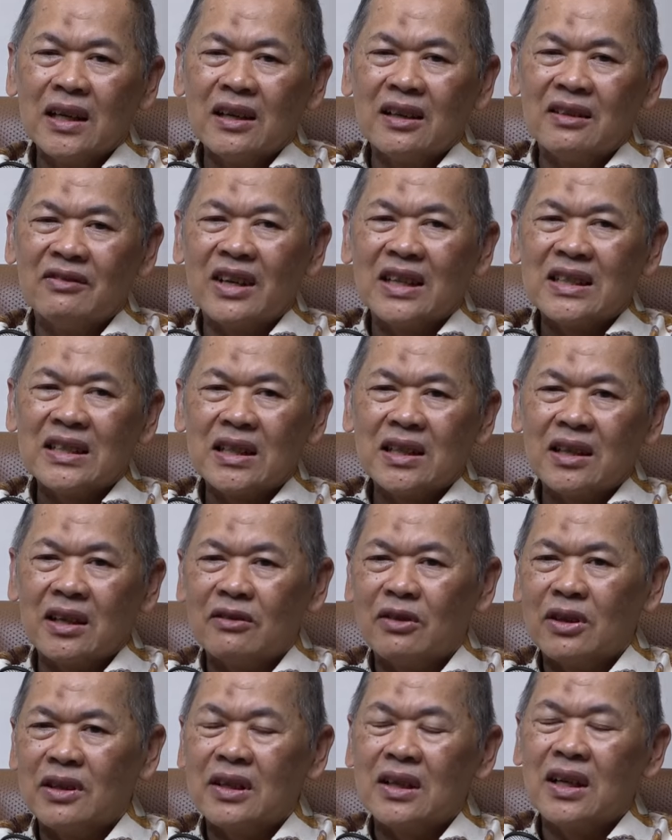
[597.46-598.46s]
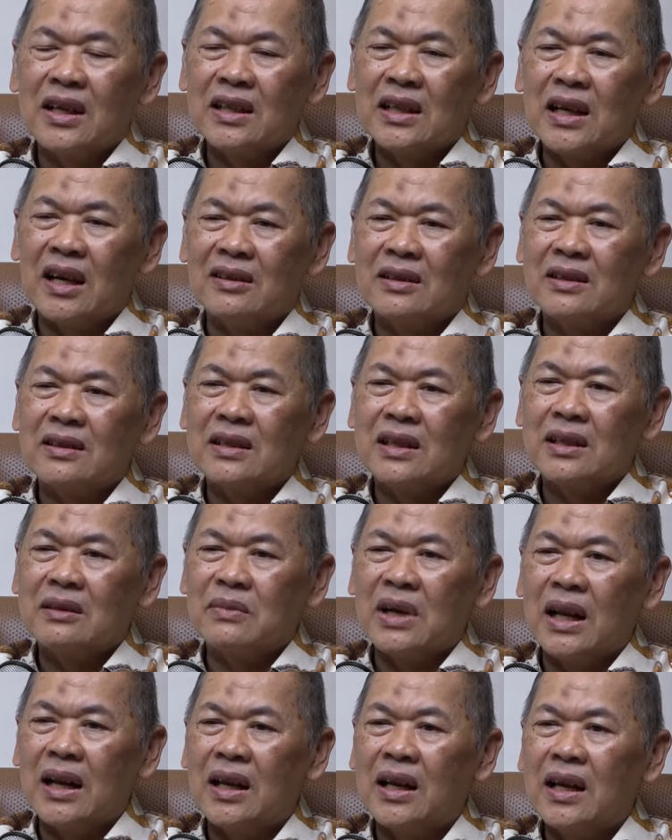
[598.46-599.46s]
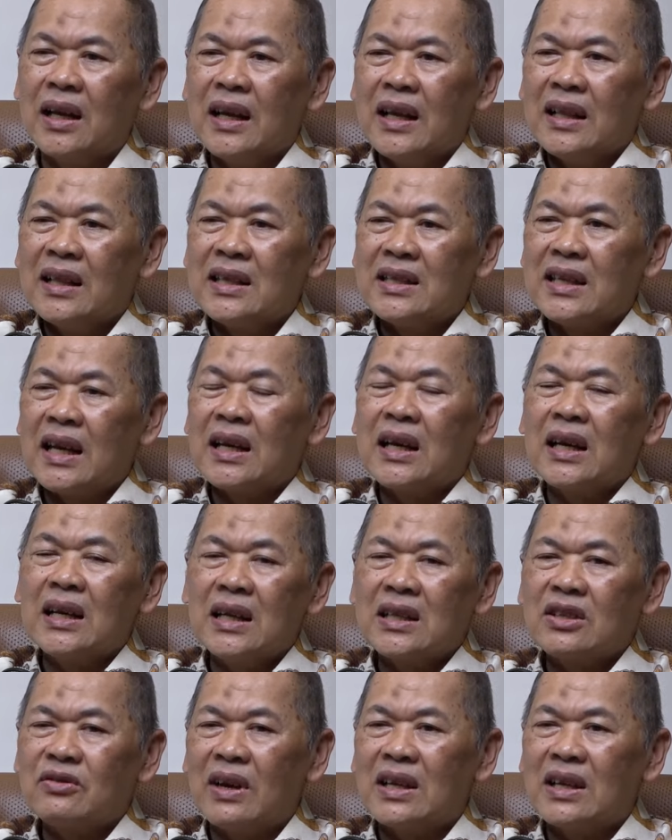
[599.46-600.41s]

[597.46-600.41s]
invention on what we call it autothermal. The second is